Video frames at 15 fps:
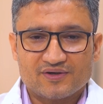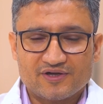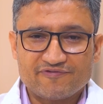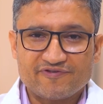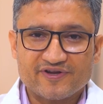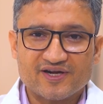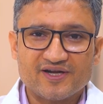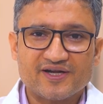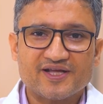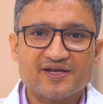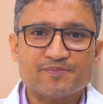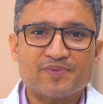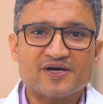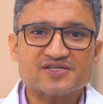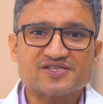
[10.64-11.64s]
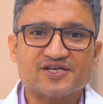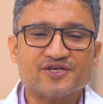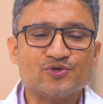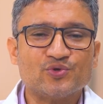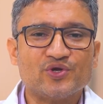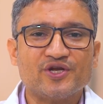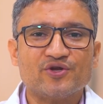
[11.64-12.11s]
difficulty in passing
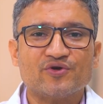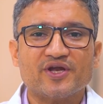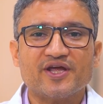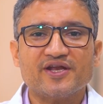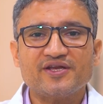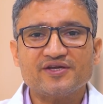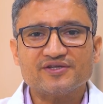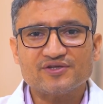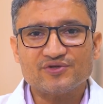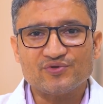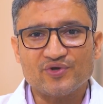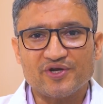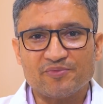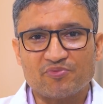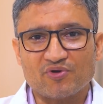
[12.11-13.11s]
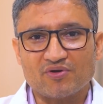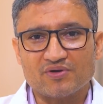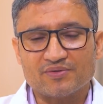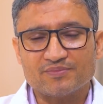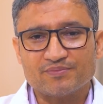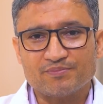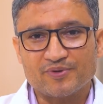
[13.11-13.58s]
urine or any other urine
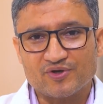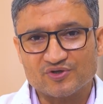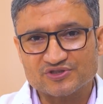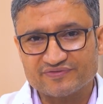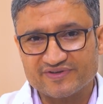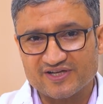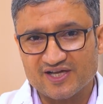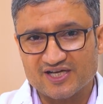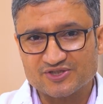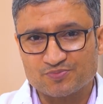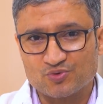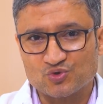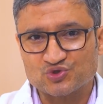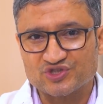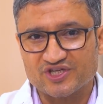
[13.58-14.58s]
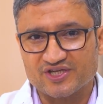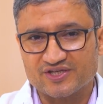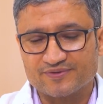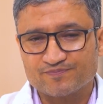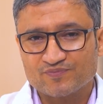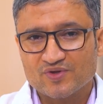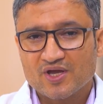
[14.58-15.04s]
problem because of enlarged prostate
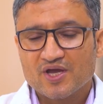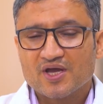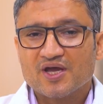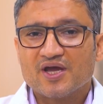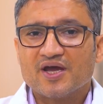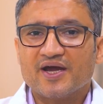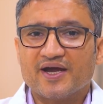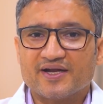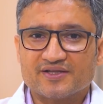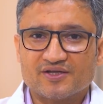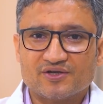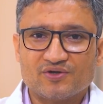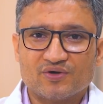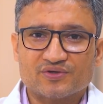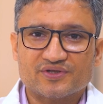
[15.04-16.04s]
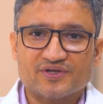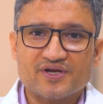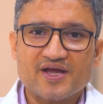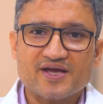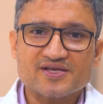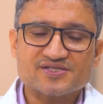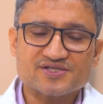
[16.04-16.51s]
and the doctor
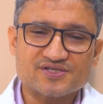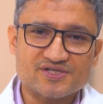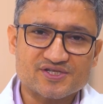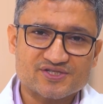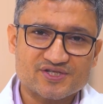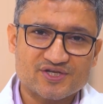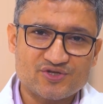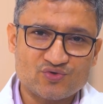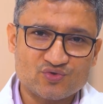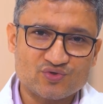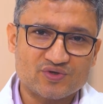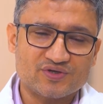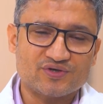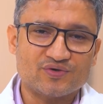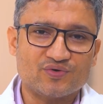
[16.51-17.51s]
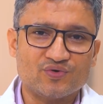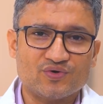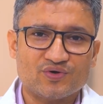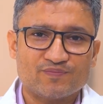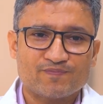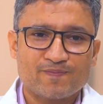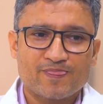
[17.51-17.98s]
has suggested you to
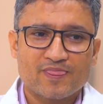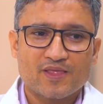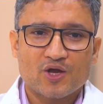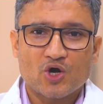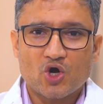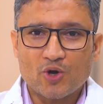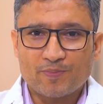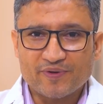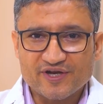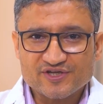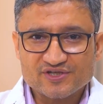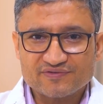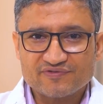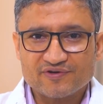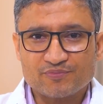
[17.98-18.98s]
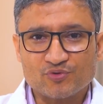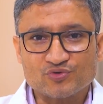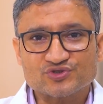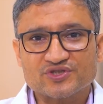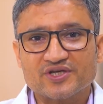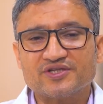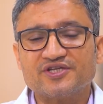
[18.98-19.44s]
undergo operation for
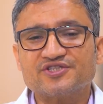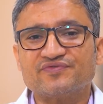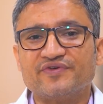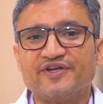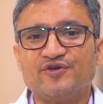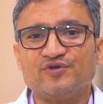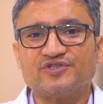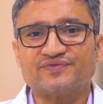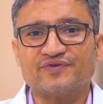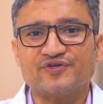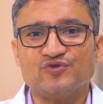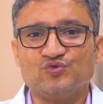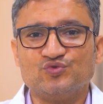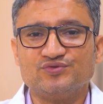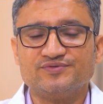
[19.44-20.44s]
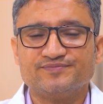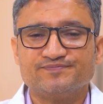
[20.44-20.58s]
prostate, this video is for you.